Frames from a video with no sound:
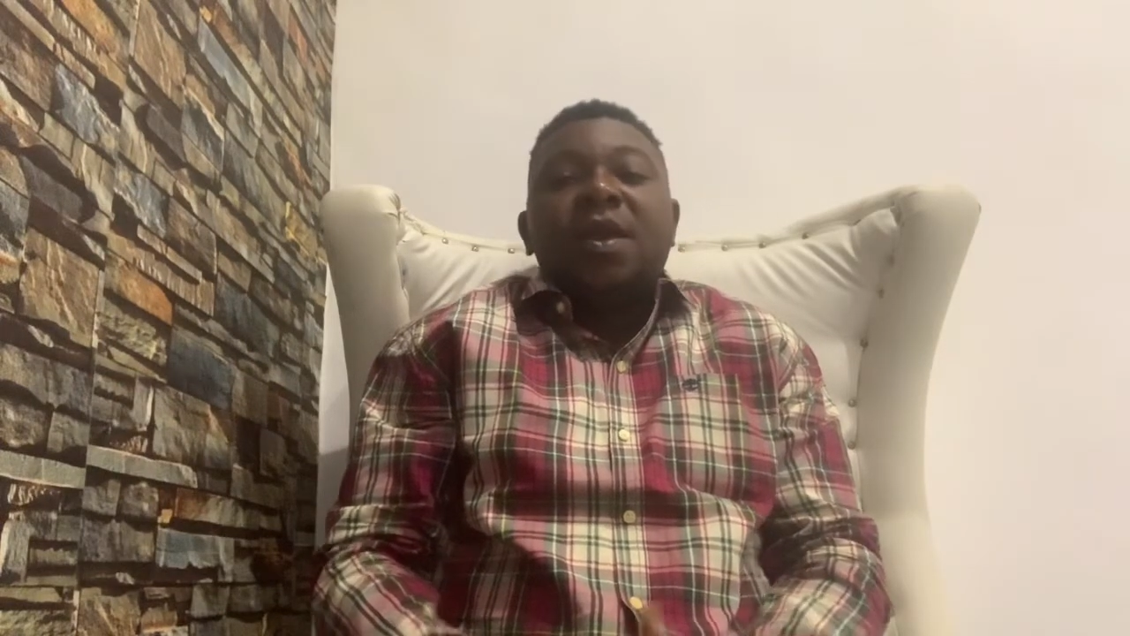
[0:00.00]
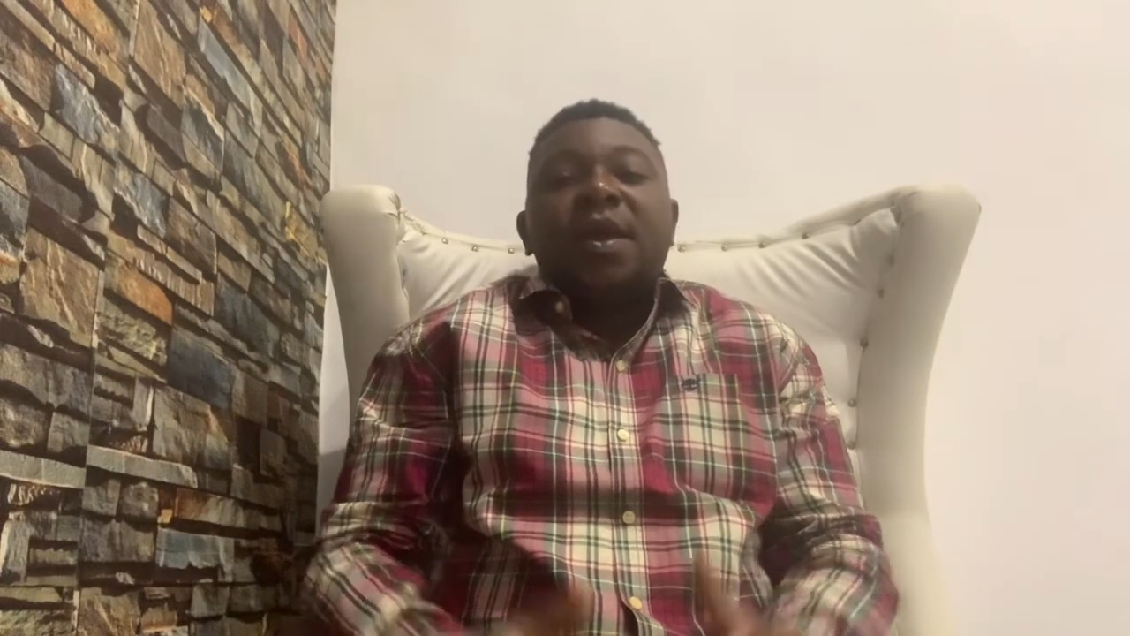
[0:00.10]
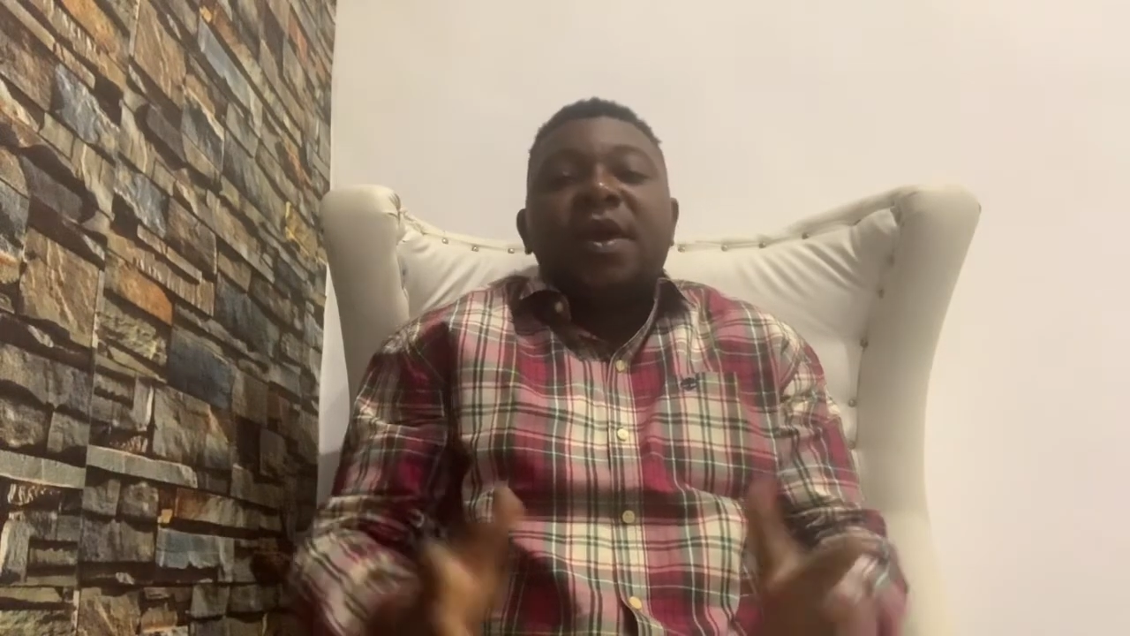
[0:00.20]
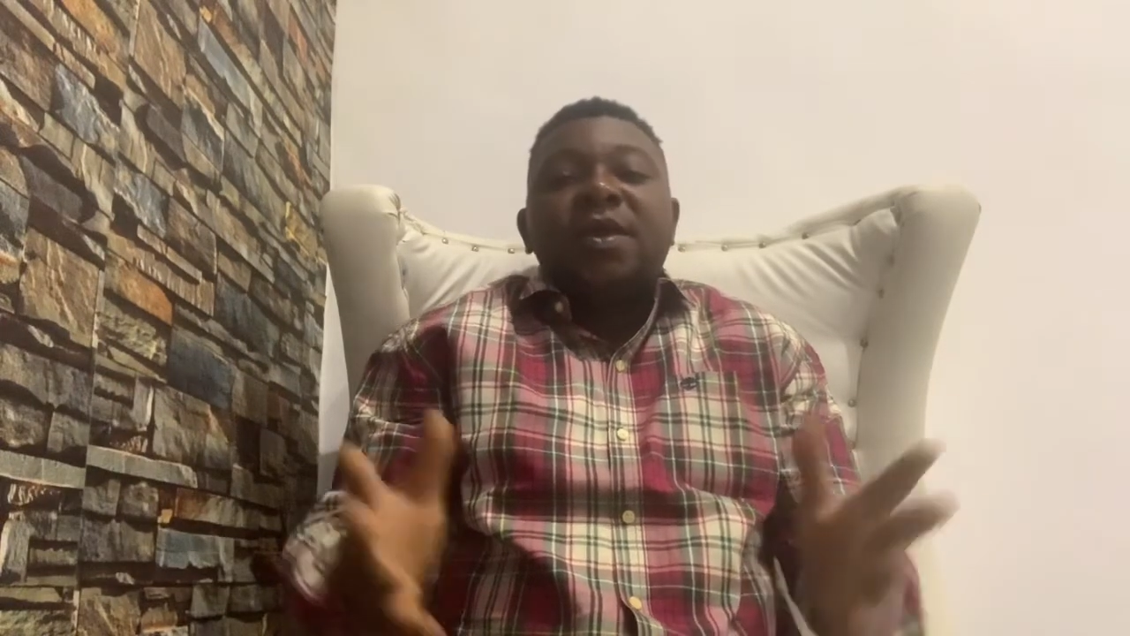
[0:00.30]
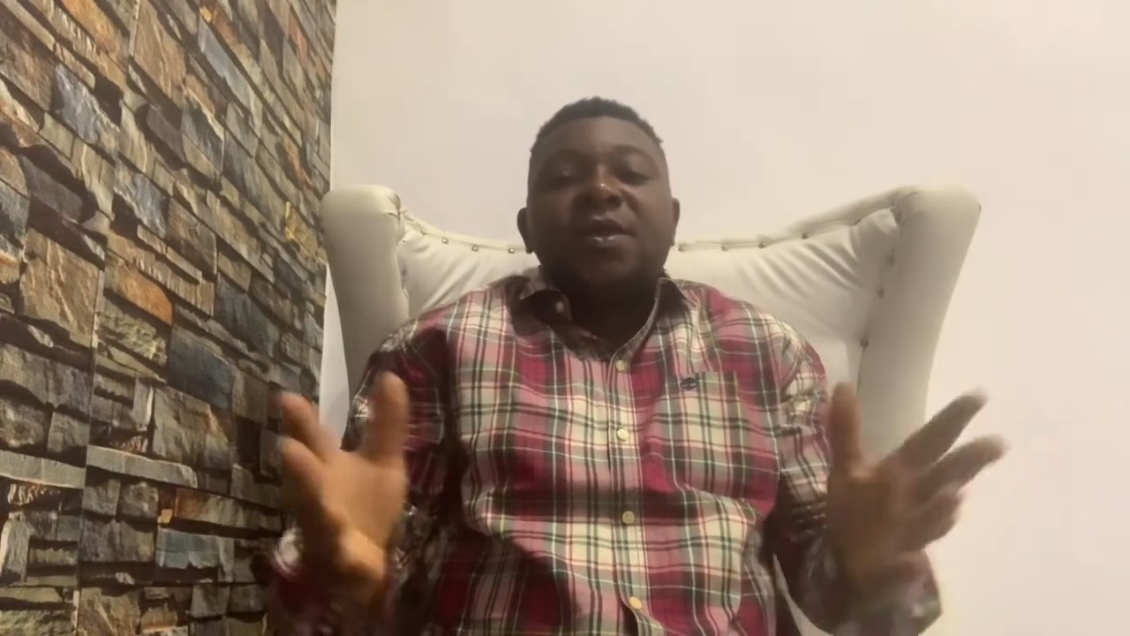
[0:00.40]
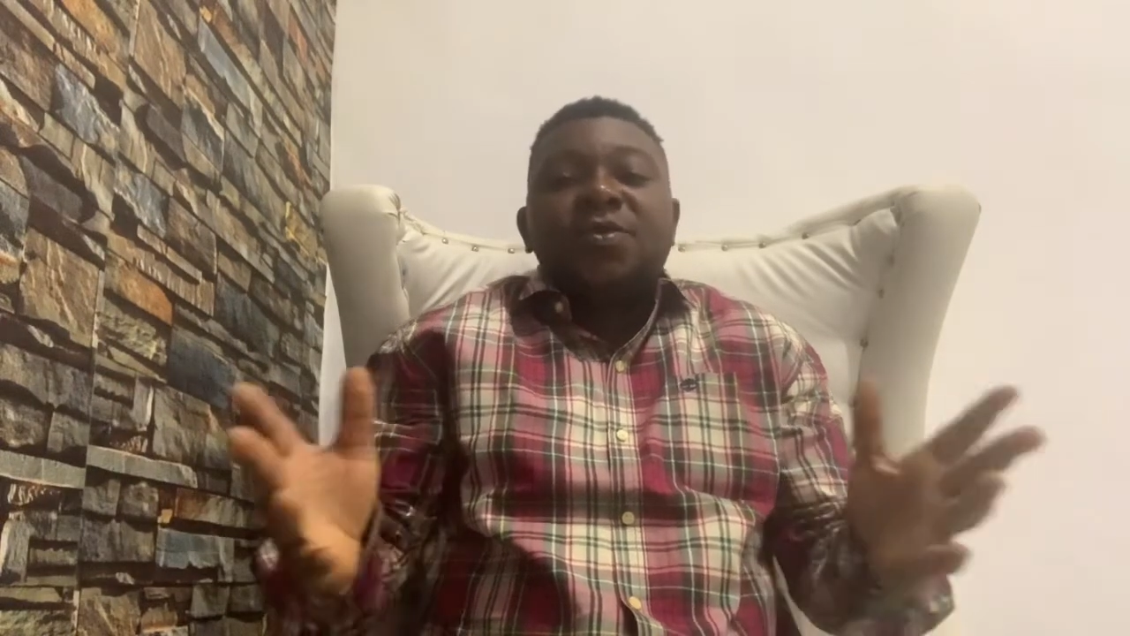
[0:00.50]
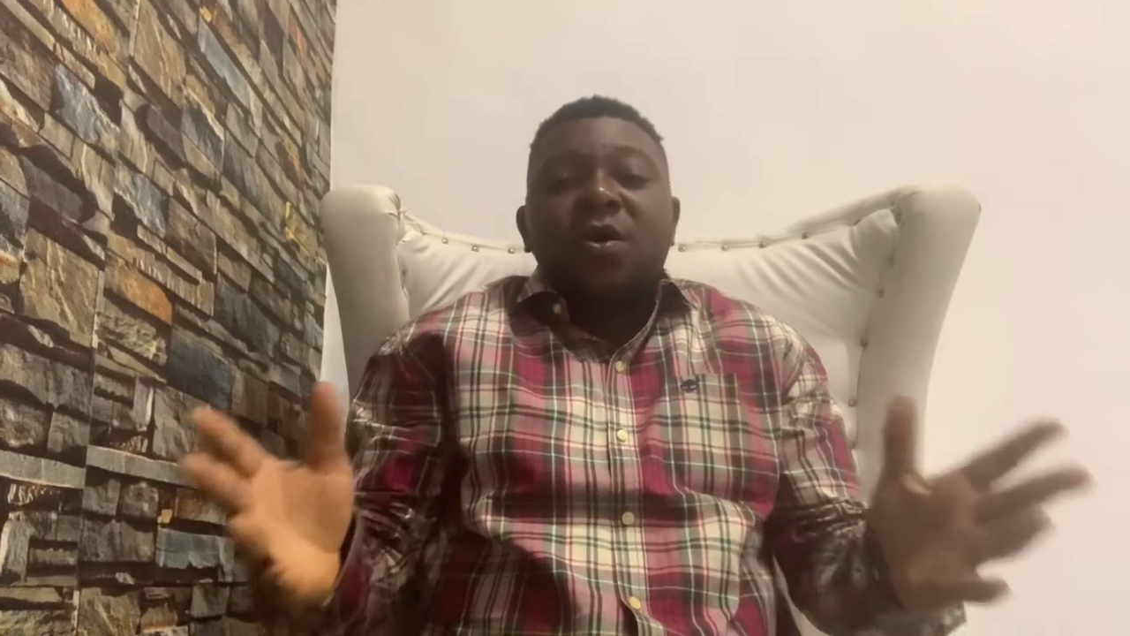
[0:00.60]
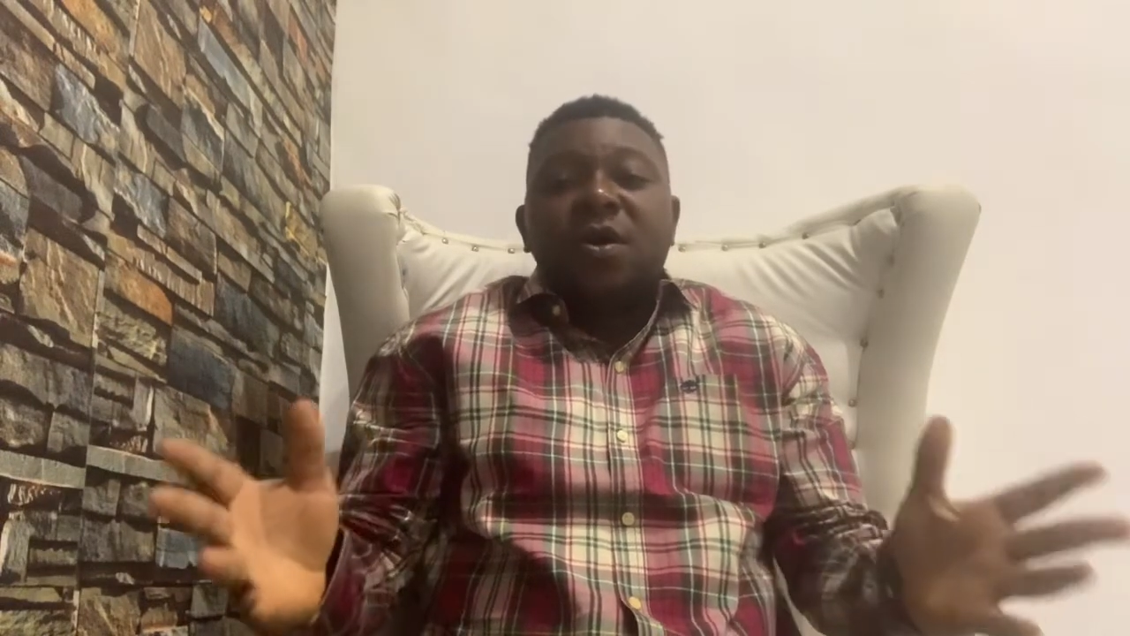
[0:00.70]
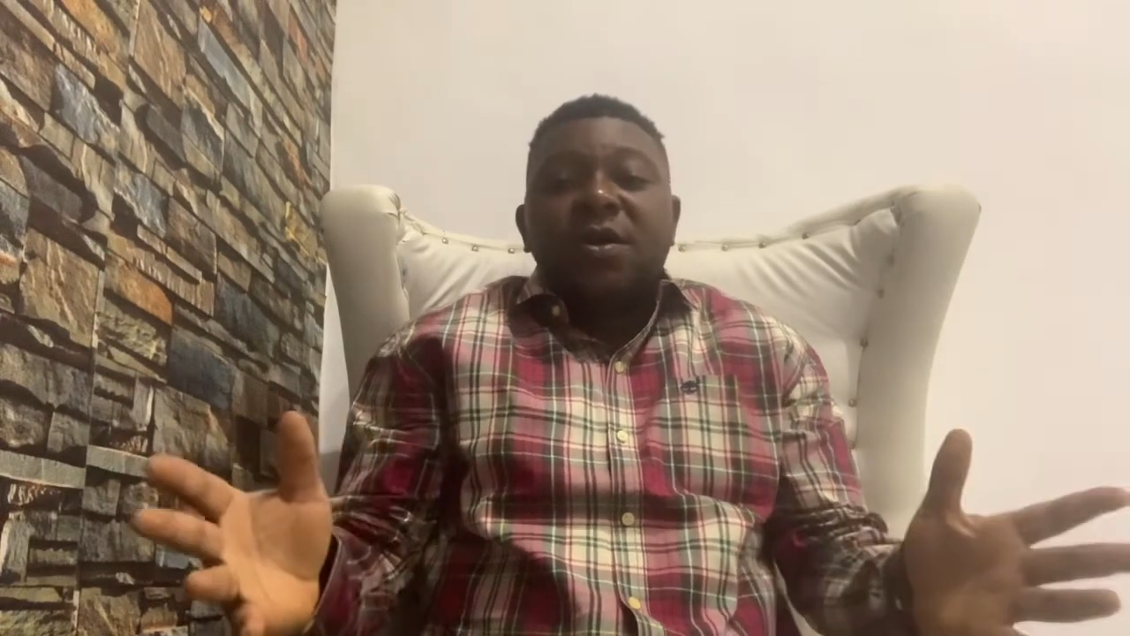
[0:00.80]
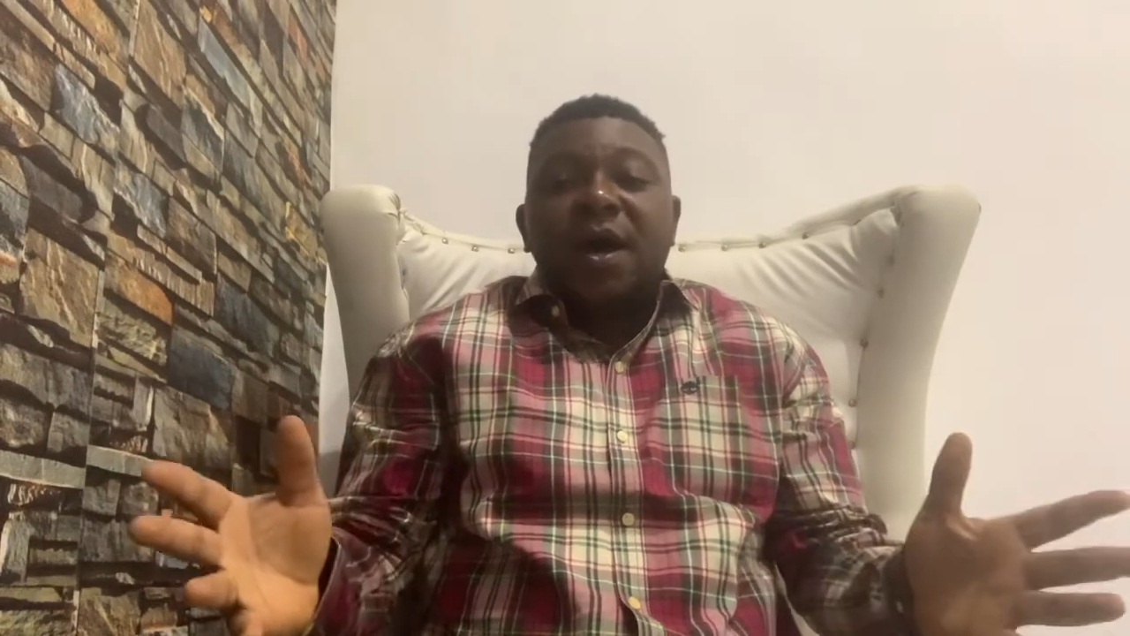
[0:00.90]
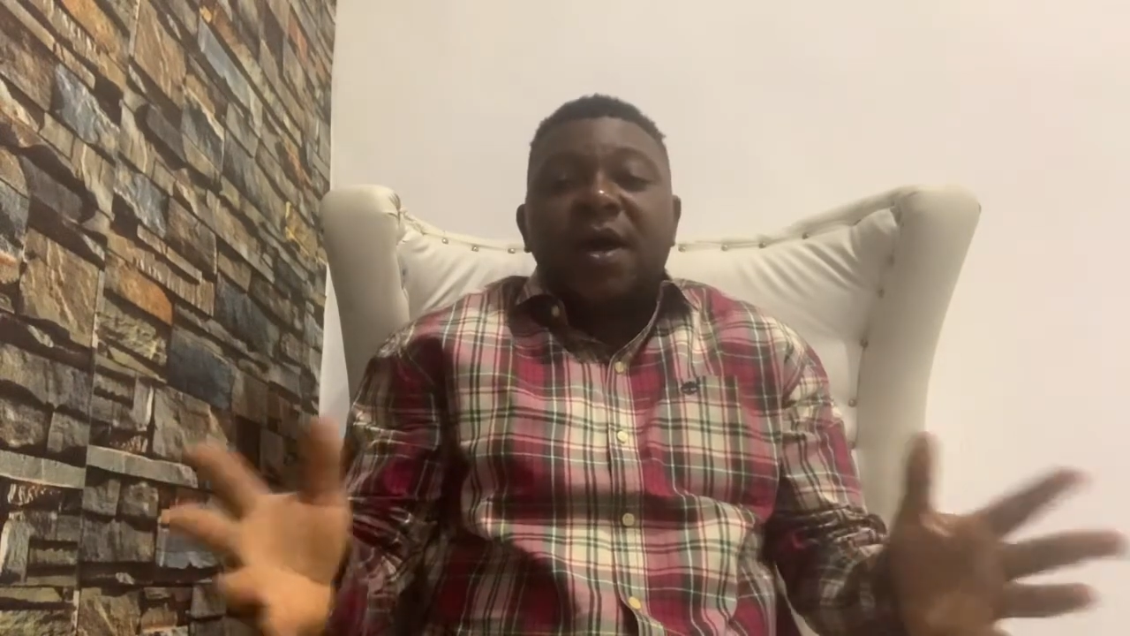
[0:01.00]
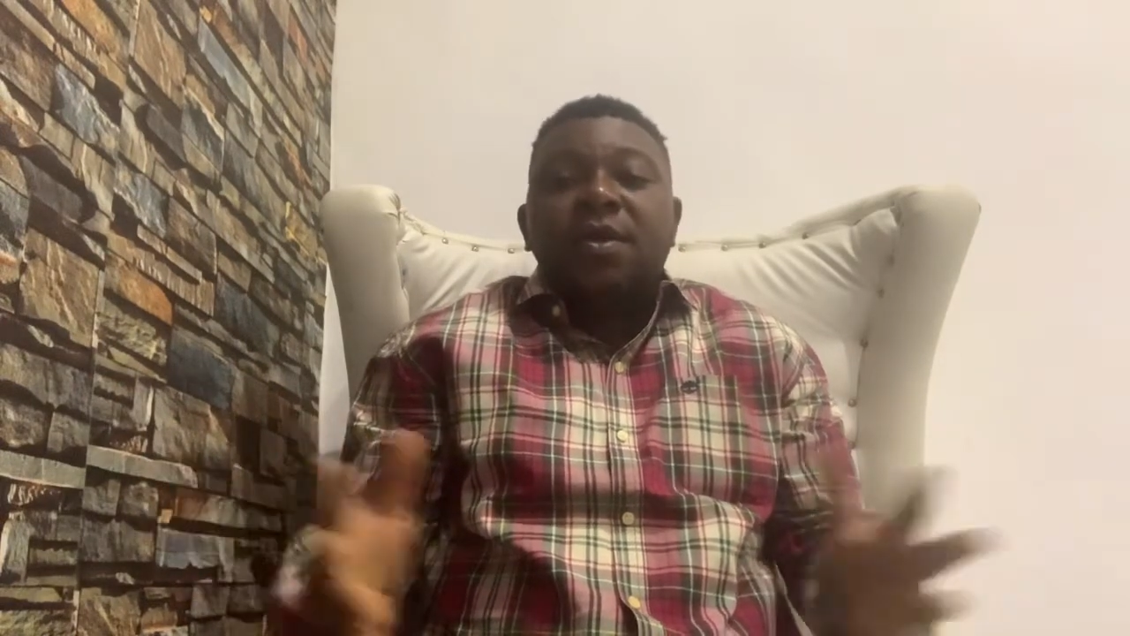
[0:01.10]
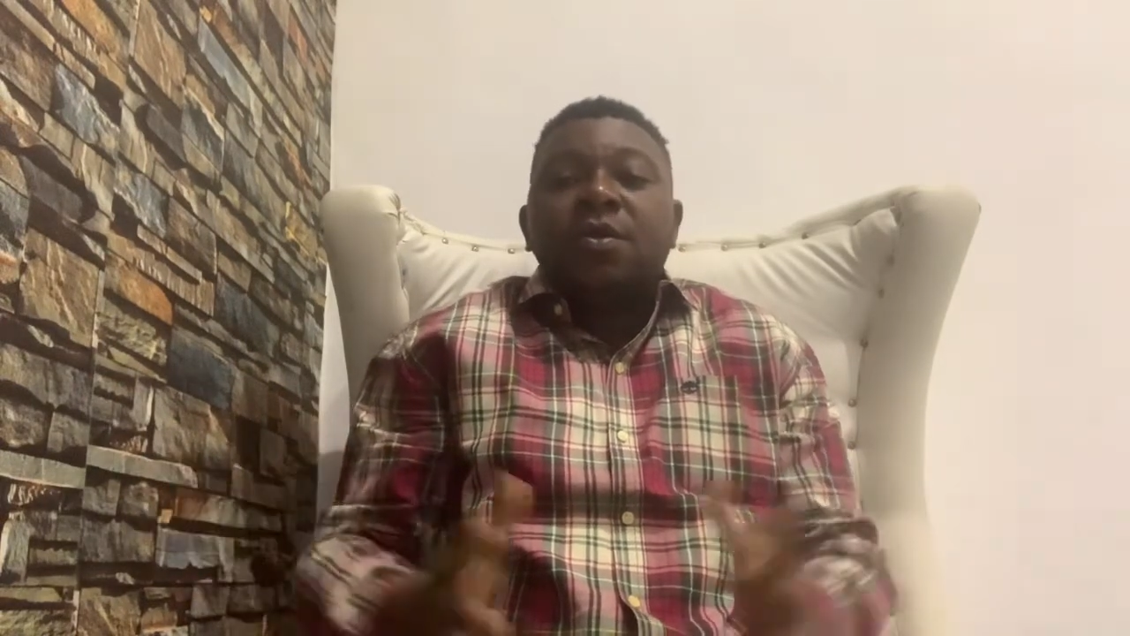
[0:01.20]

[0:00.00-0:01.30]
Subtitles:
A disorder